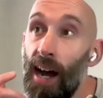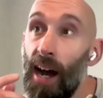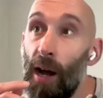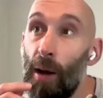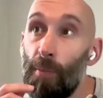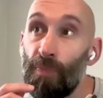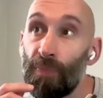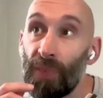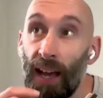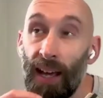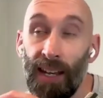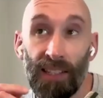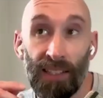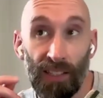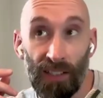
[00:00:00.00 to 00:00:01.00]
And
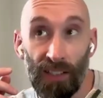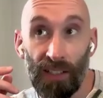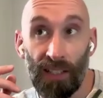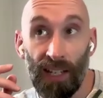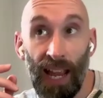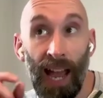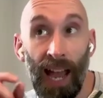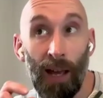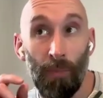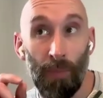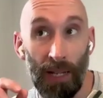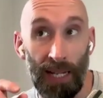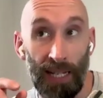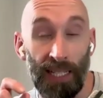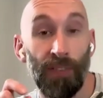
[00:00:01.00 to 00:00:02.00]
it can
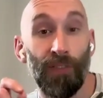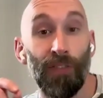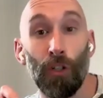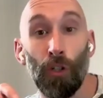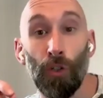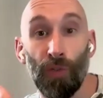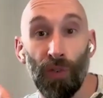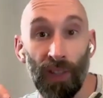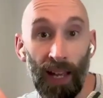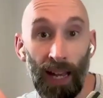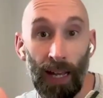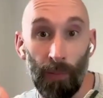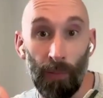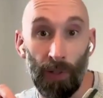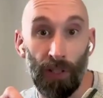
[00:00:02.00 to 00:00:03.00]
be difficult for
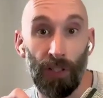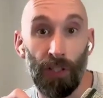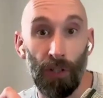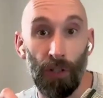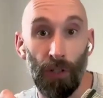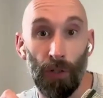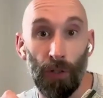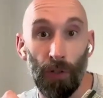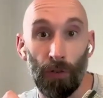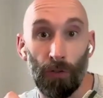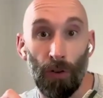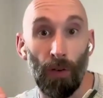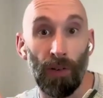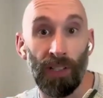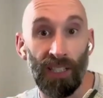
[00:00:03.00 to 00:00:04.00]
them to
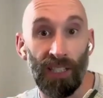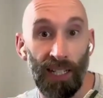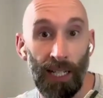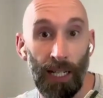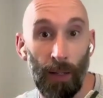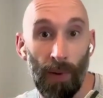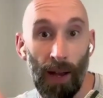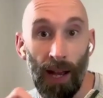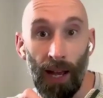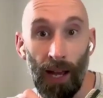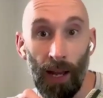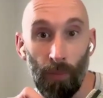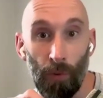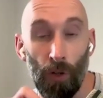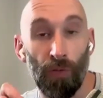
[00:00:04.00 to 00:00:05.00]
grow a team
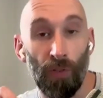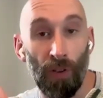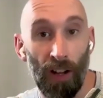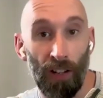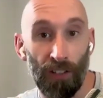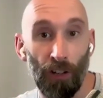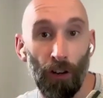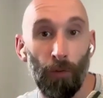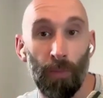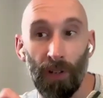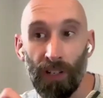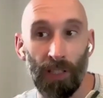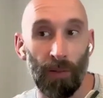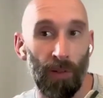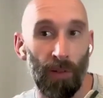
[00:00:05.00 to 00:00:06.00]
and move clients off, because